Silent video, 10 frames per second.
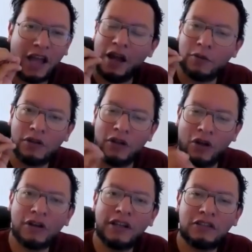I will
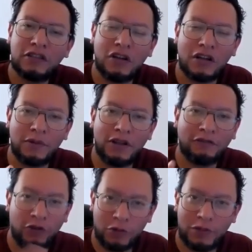only talk
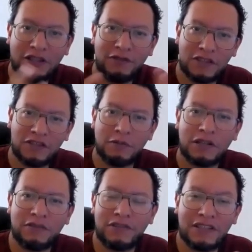about formative and
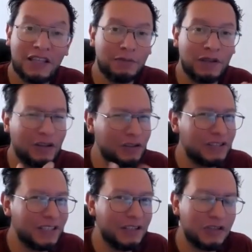summative assessment,
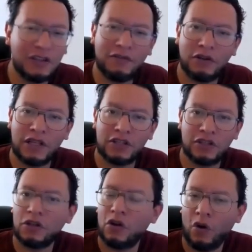continuous
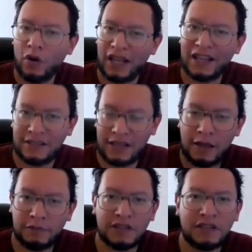evaluation, or
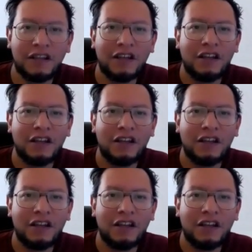exams.